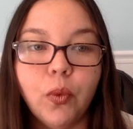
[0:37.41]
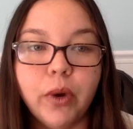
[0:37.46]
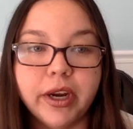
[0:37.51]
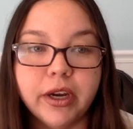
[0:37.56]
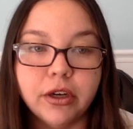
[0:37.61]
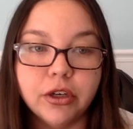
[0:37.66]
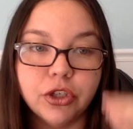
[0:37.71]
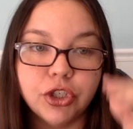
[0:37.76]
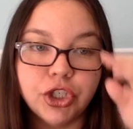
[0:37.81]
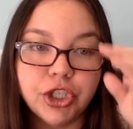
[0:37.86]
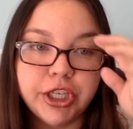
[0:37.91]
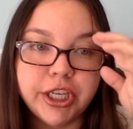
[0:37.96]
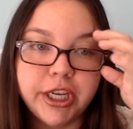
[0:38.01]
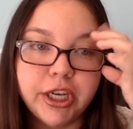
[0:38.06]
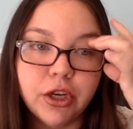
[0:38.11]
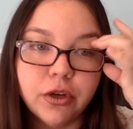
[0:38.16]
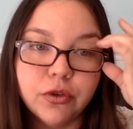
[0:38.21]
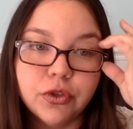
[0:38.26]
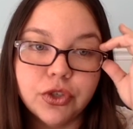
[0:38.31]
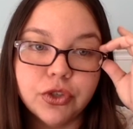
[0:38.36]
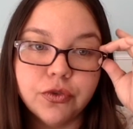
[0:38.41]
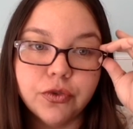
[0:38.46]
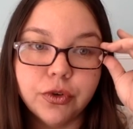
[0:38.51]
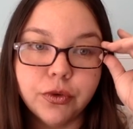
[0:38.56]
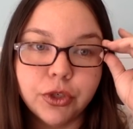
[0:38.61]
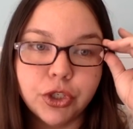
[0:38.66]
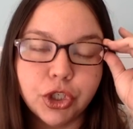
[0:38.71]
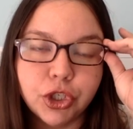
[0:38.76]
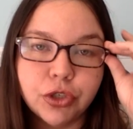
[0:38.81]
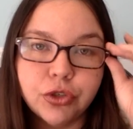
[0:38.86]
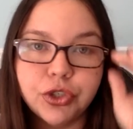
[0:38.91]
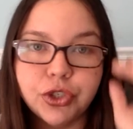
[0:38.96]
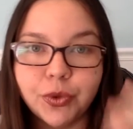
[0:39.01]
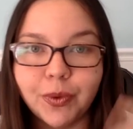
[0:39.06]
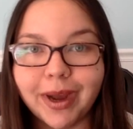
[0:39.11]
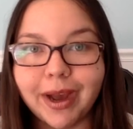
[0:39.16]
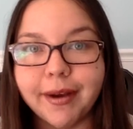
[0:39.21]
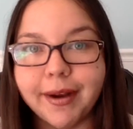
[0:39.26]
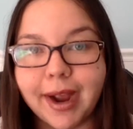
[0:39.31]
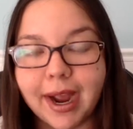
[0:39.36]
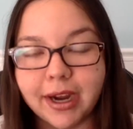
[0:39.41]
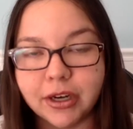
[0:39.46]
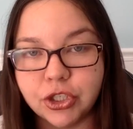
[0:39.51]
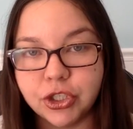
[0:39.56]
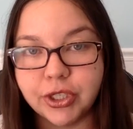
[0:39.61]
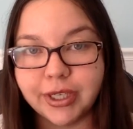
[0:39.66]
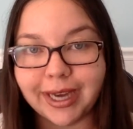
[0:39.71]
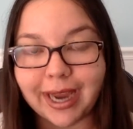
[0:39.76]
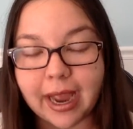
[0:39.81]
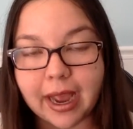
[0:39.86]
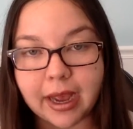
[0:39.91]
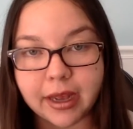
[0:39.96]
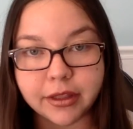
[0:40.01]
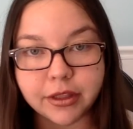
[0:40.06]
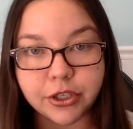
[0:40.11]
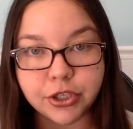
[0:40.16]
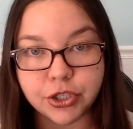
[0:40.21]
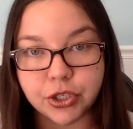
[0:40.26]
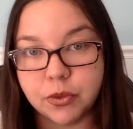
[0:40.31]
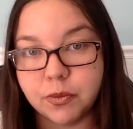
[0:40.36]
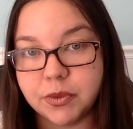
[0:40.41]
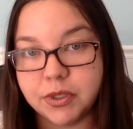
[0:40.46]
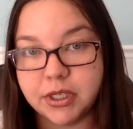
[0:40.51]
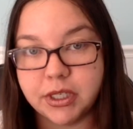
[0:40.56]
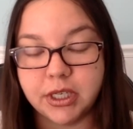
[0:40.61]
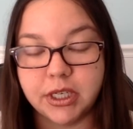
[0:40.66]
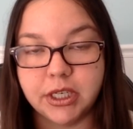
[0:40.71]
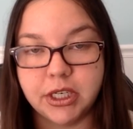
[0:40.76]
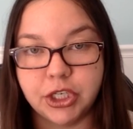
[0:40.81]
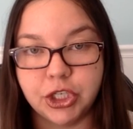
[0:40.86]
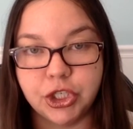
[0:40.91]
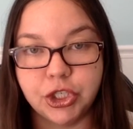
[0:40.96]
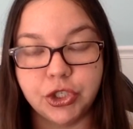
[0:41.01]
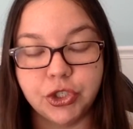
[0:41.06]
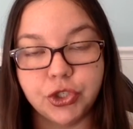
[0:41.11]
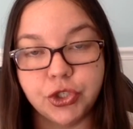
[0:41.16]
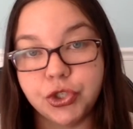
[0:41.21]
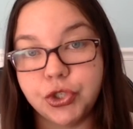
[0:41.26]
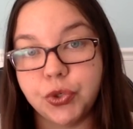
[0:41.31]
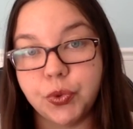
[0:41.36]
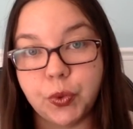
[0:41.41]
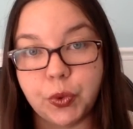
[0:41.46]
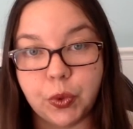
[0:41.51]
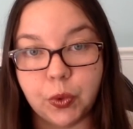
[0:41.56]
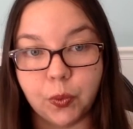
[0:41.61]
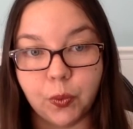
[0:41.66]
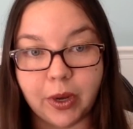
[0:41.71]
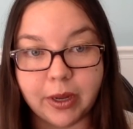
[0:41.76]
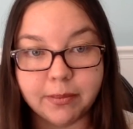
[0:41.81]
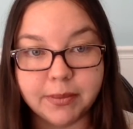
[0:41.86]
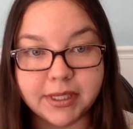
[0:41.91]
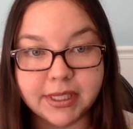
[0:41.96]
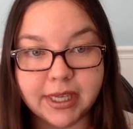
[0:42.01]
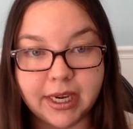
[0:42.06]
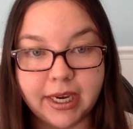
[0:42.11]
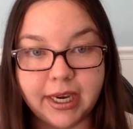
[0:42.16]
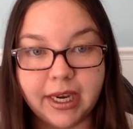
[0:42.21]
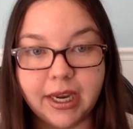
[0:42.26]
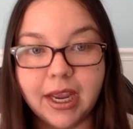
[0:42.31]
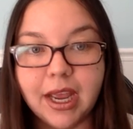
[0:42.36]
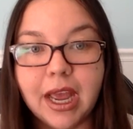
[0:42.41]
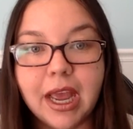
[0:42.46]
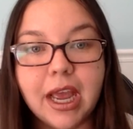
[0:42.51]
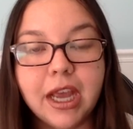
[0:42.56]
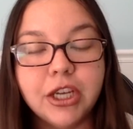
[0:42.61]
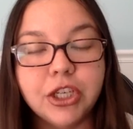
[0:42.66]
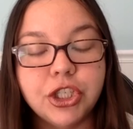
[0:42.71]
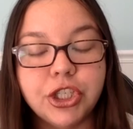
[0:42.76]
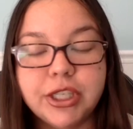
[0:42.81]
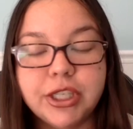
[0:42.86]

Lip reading: where she goes through and shows you how to actually add the terms and conditions to your website.